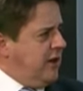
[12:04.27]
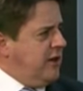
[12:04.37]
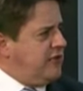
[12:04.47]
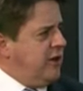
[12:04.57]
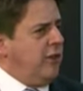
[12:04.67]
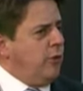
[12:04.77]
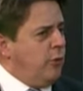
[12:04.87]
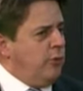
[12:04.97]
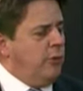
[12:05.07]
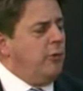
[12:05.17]
instead of
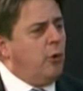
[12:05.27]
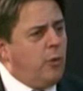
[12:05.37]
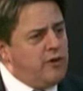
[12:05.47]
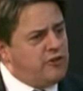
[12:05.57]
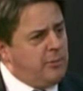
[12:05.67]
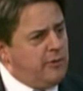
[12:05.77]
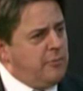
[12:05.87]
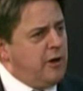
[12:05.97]
them always coming from the